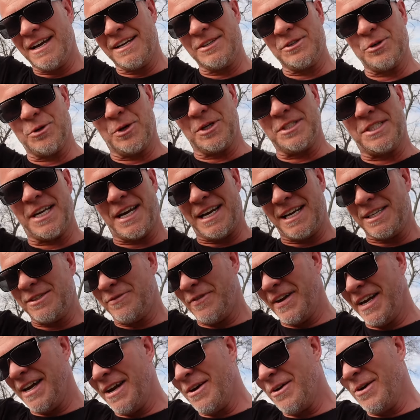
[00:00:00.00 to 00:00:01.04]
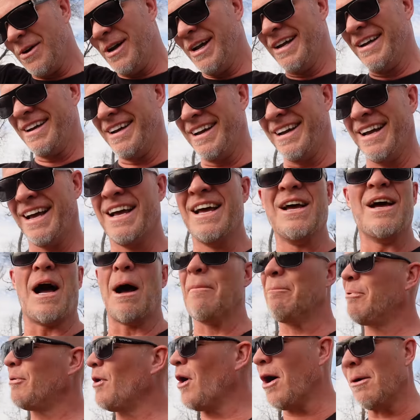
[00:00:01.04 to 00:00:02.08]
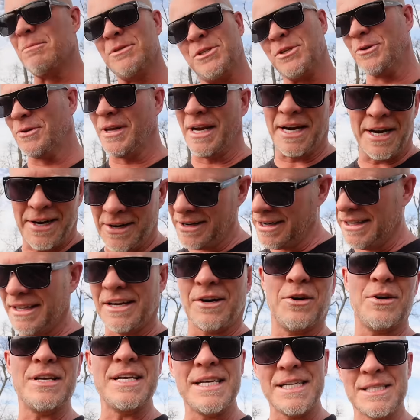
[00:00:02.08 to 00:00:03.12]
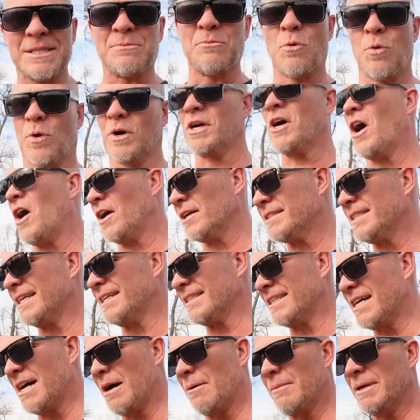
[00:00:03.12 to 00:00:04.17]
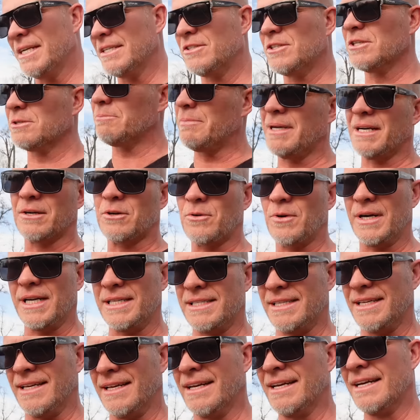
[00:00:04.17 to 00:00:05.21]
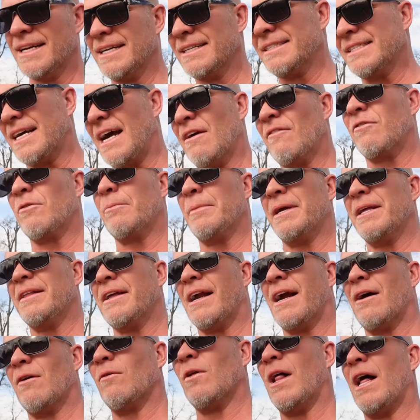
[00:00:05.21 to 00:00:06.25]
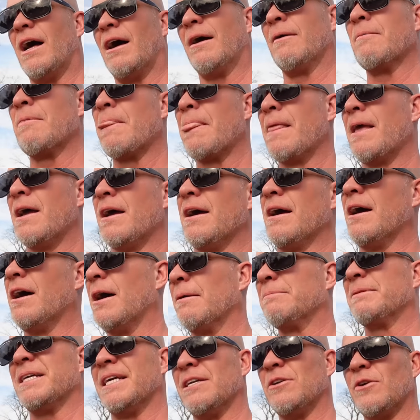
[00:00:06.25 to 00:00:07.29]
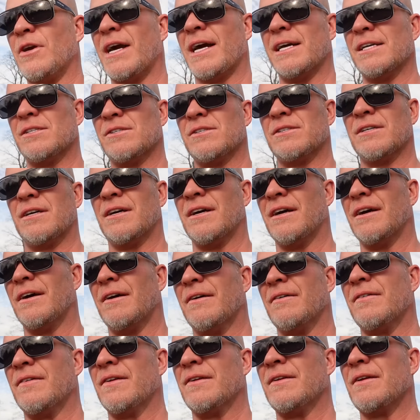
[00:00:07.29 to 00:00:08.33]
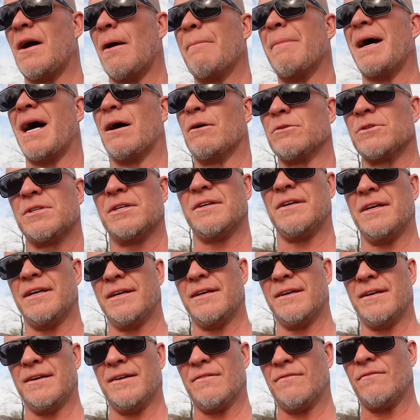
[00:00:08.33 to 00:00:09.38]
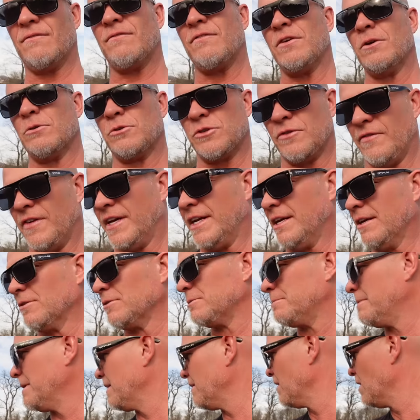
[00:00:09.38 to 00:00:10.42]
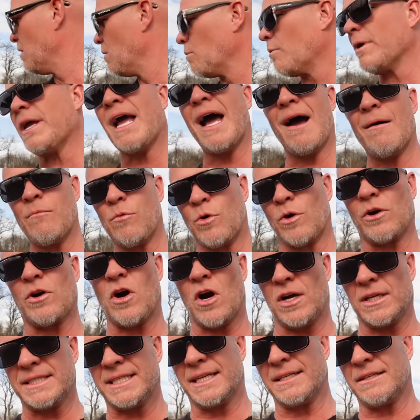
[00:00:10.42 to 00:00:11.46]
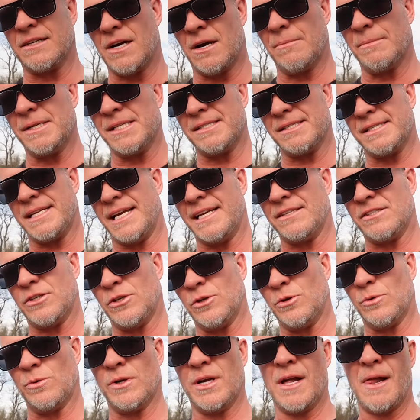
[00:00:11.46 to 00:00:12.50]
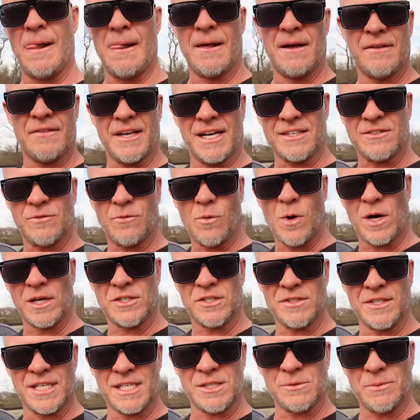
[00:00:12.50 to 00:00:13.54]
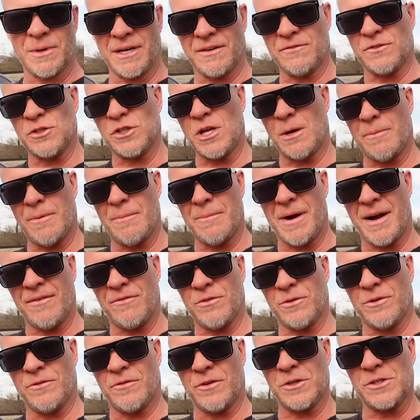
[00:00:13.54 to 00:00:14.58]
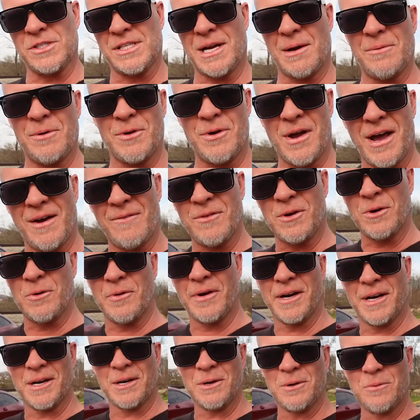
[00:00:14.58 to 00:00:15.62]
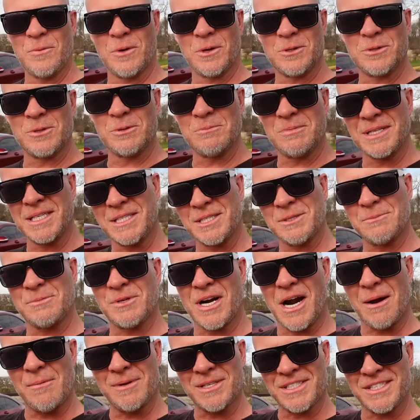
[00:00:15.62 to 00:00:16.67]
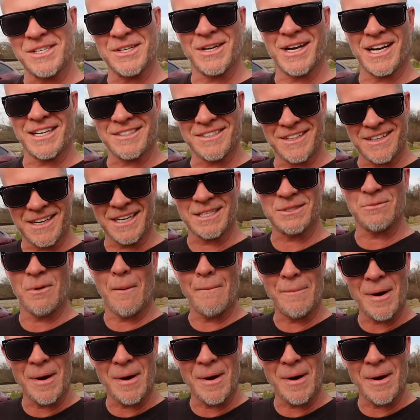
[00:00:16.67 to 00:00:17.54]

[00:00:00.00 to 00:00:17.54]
enjoyed today's video. I promise you, the, there is more content coming. It's just been a crazy time for me that I'll uh, update you guys uh, about in, in future videos. But we have more content coming. Stay tuned. Thanks for watching this one. If you're stopping by for the first time and you haven't already and you want to, please subscribe. I'll see you guys in the next one.